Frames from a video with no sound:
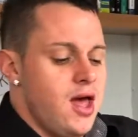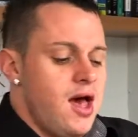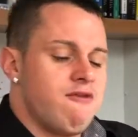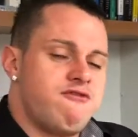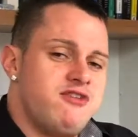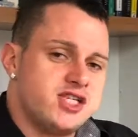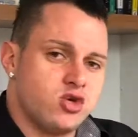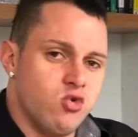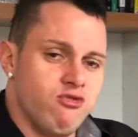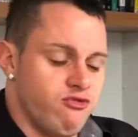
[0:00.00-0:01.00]
a
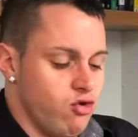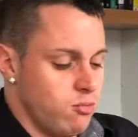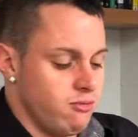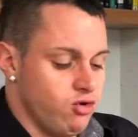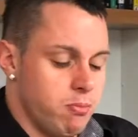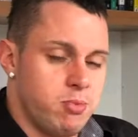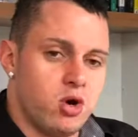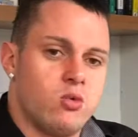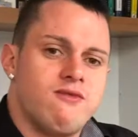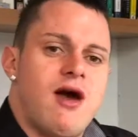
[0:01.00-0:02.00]
physical form of your
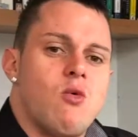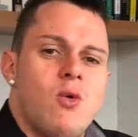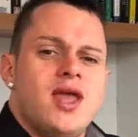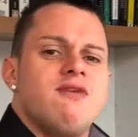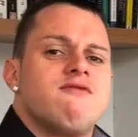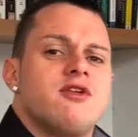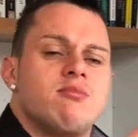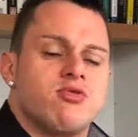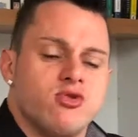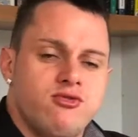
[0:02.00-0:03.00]
book without waiting for the
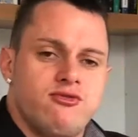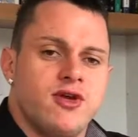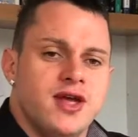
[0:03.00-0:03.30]
proof,